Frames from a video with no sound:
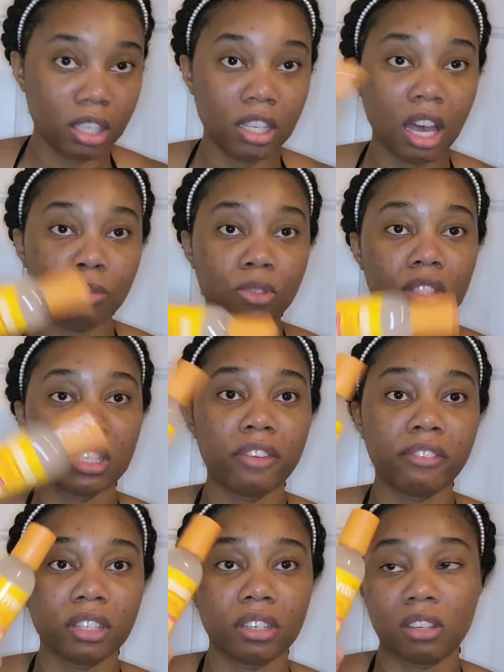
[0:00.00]
yeah, I'm most
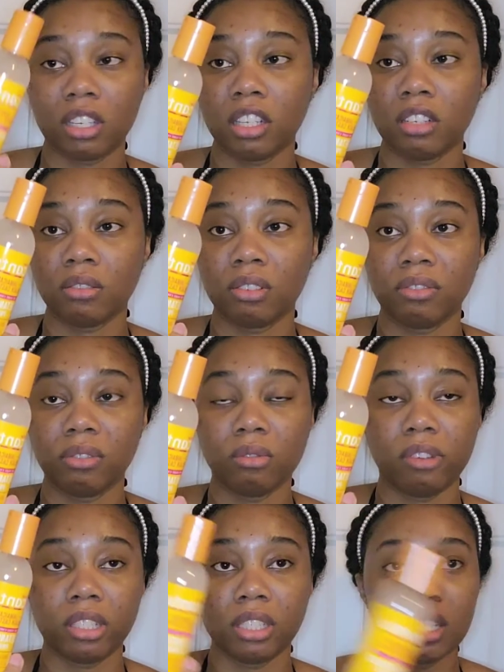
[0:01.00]
definitely gonna get a review
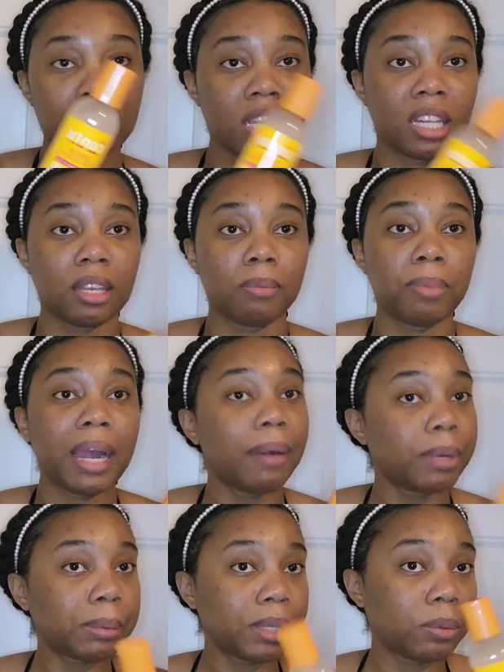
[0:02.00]
on this, and it
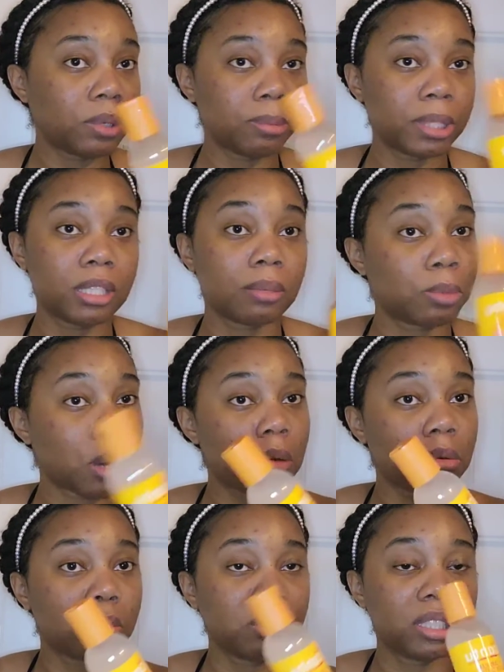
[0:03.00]
probably will be
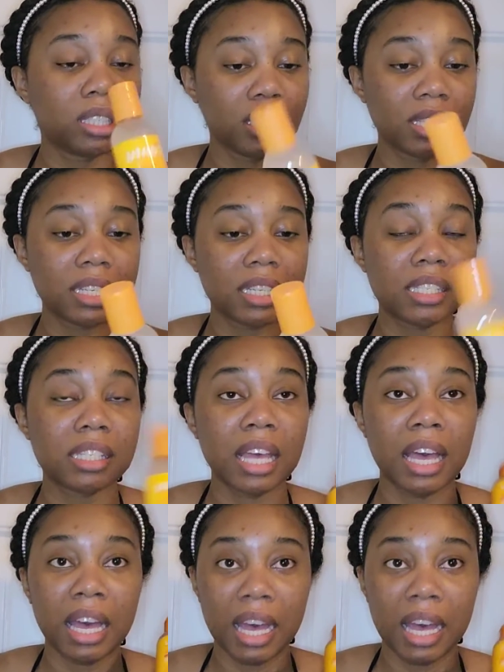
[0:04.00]
tomorrow because